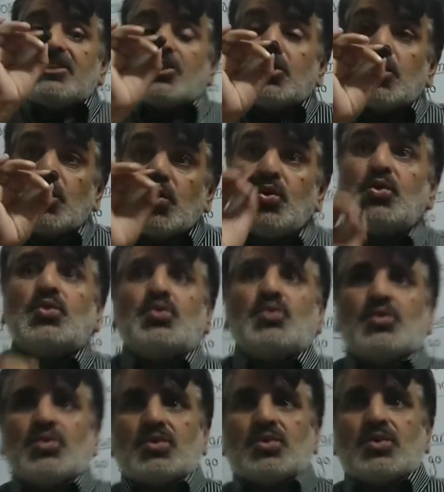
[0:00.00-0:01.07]

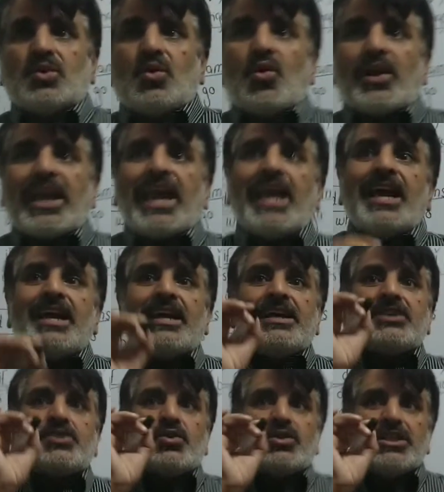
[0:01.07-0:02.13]
true. Okay?
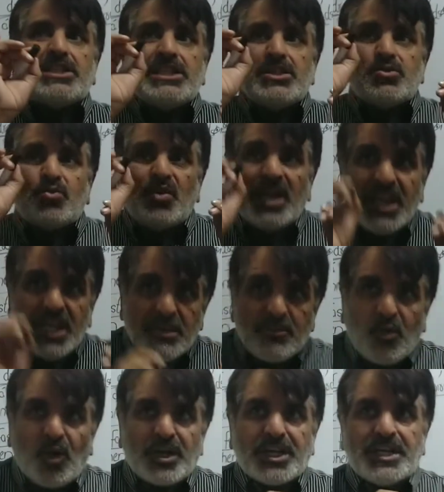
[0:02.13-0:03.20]
So this is very
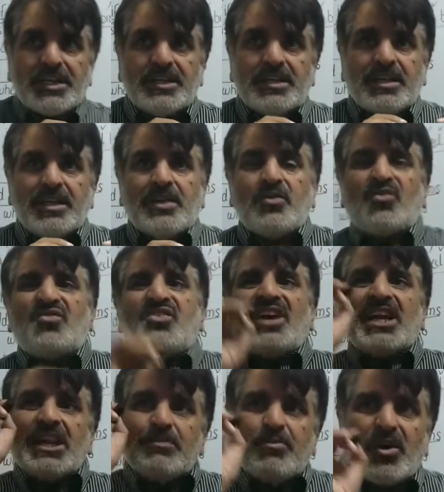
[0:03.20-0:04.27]
important.
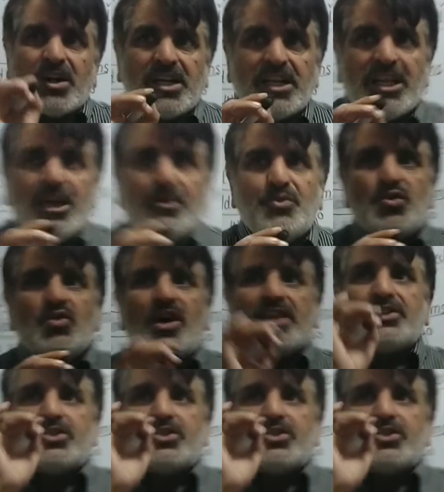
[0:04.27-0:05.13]
Very important. If you are a